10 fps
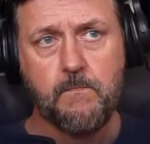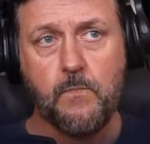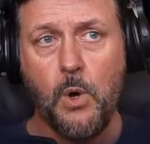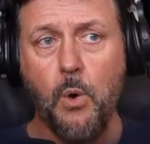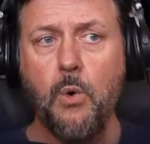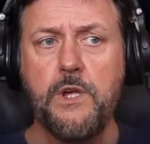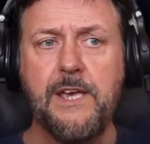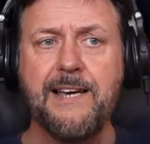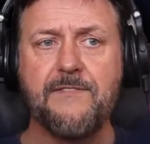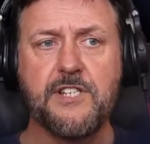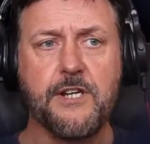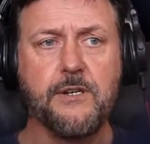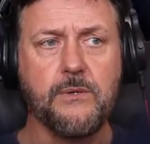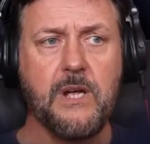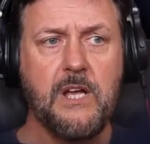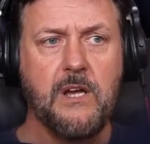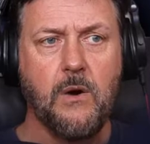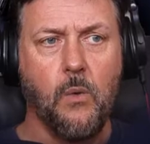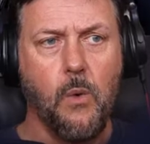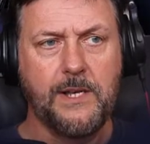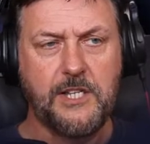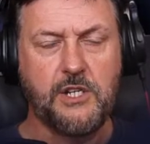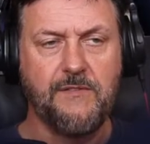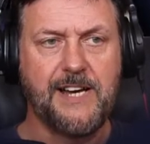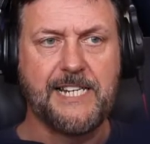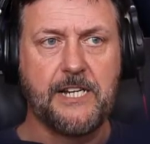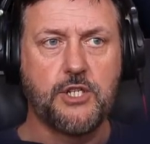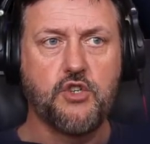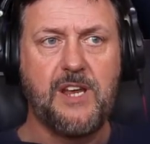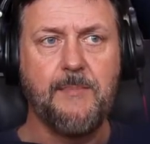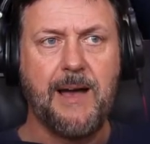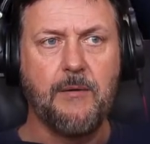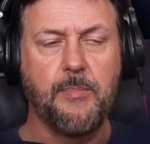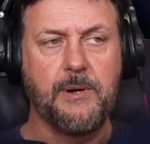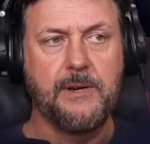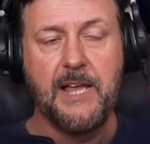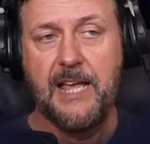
All you have to do once you've added a stream output